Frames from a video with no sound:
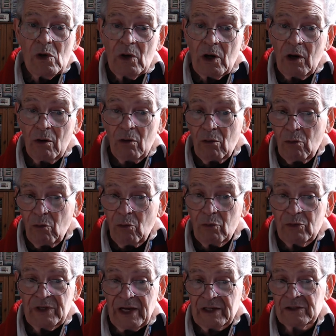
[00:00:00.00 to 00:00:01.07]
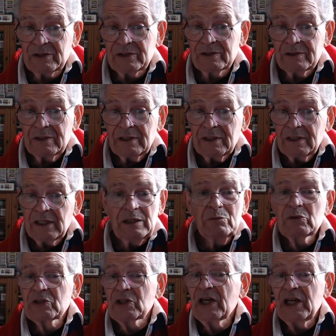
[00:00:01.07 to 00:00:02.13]
Oh, yes. He
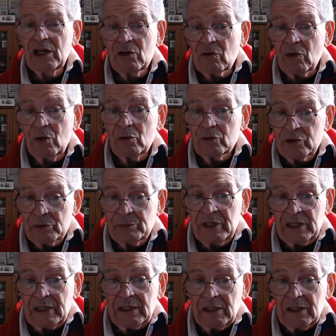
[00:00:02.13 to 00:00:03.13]
was a hero to me.